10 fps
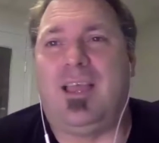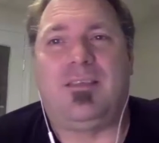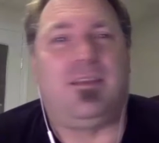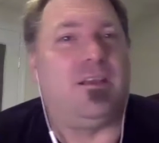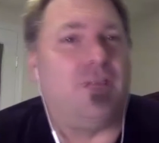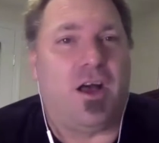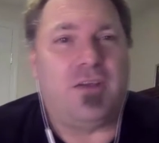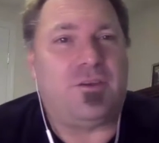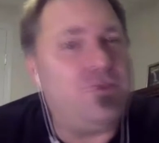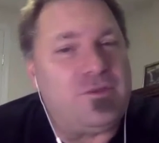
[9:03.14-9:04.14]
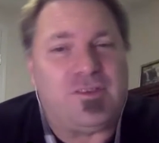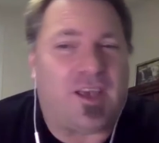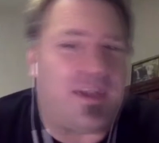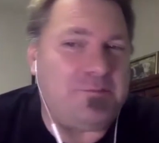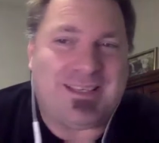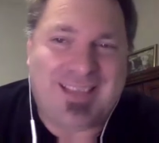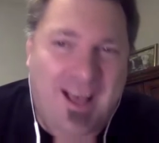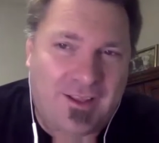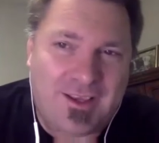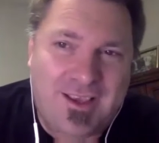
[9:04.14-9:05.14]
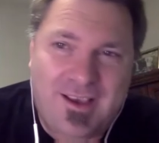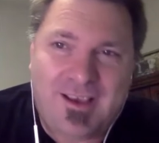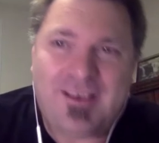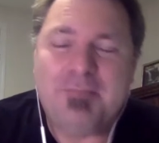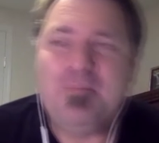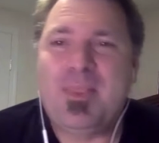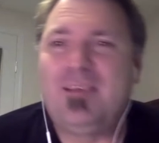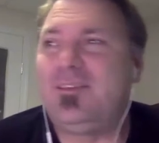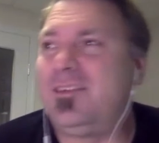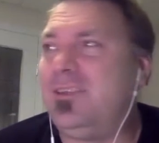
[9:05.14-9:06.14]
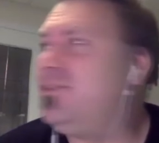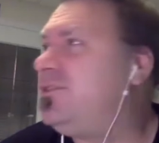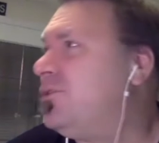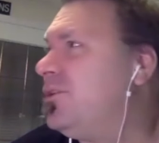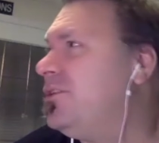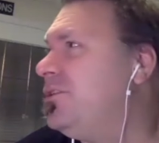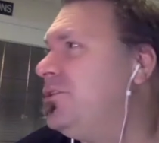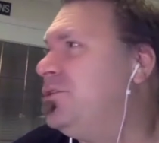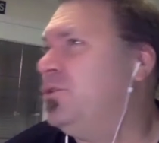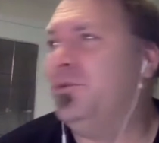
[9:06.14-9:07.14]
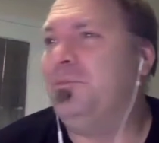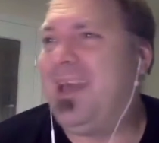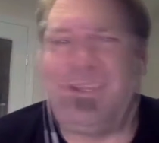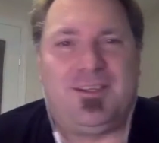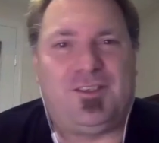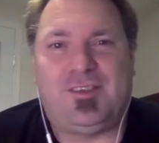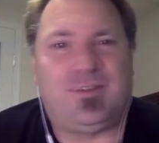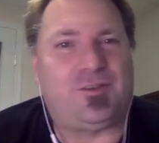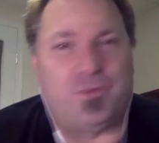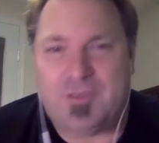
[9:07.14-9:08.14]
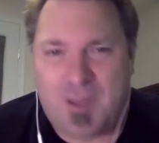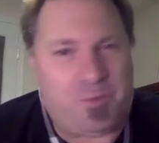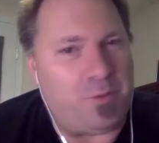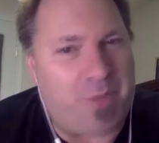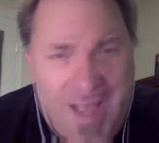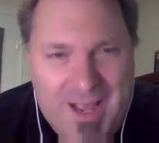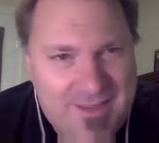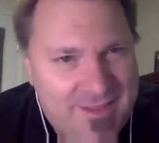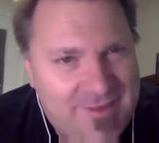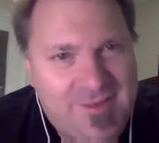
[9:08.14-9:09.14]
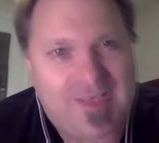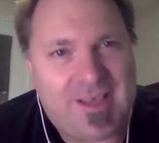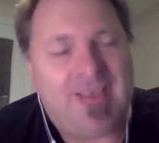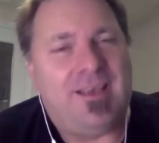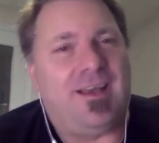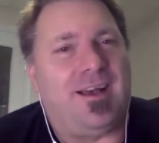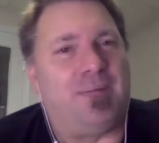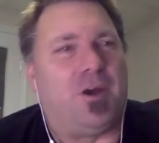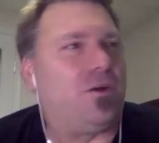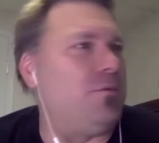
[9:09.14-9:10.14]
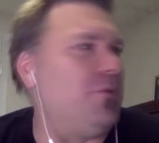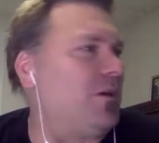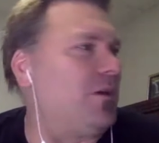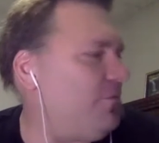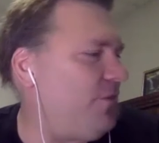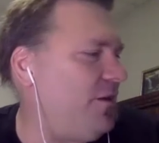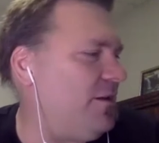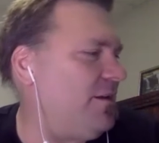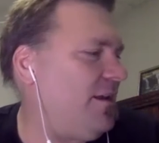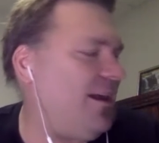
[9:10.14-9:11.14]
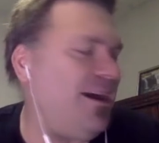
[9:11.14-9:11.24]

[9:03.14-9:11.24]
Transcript: Anthony Alago, who signed Metallica, Steve Stewart, who managed Stone Temple Pilots, Margaret McGuffin,